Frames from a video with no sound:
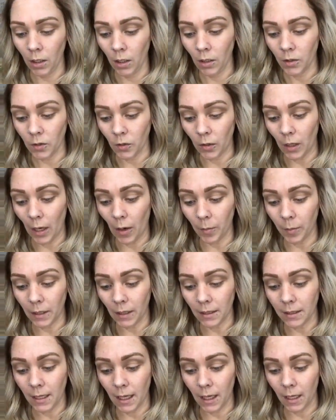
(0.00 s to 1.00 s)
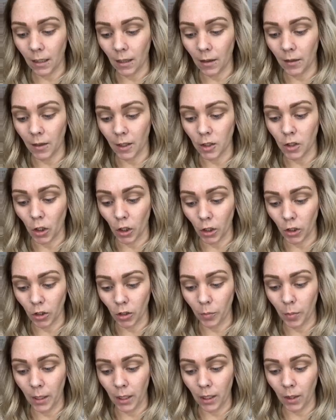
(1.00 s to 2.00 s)
So now I'm going to take the darker
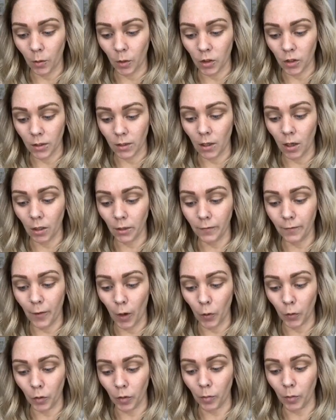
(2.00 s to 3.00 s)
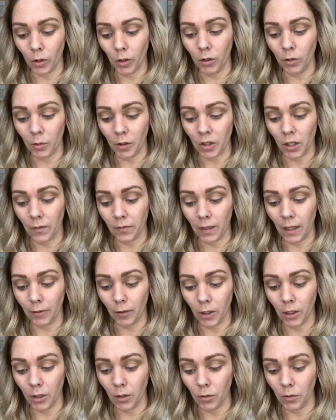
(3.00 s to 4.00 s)
pink, which is called Vulnerable, which I've never
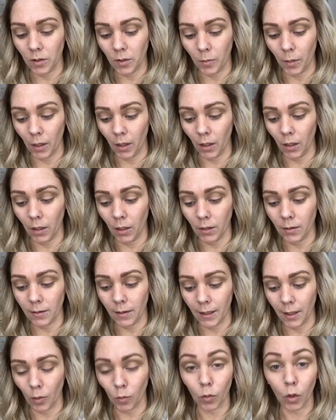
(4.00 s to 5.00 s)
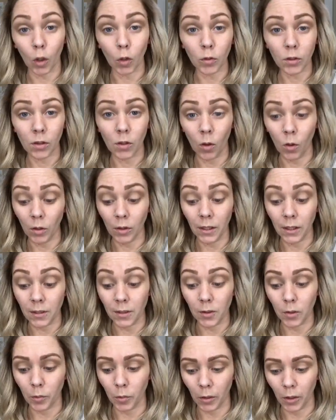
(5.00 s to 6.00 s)
used, but it's like a rose gold. It's
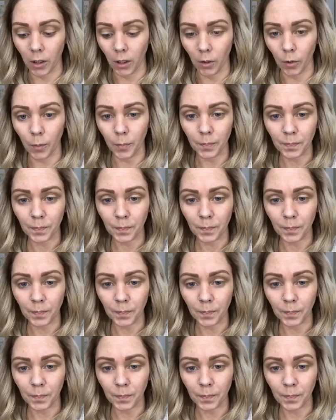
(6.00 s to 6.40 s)
super cute.